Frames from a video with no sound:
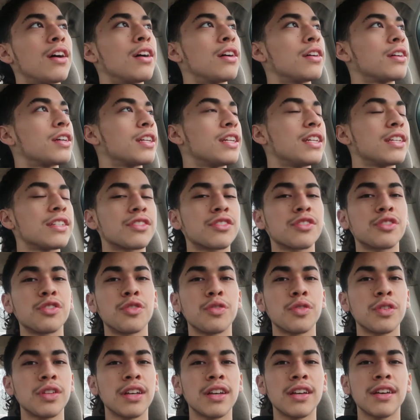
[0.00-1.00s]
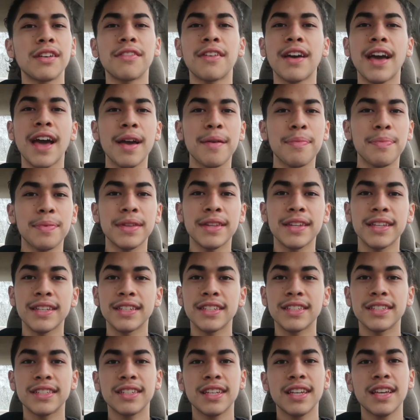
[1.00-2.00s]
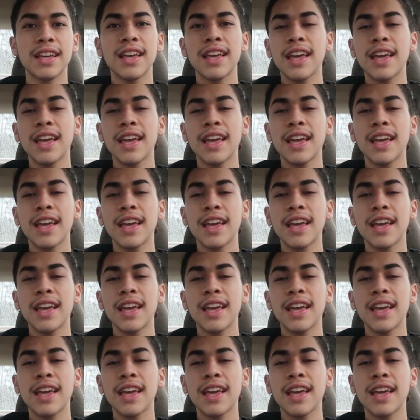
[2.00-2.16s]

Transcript: unconditional love, happiness.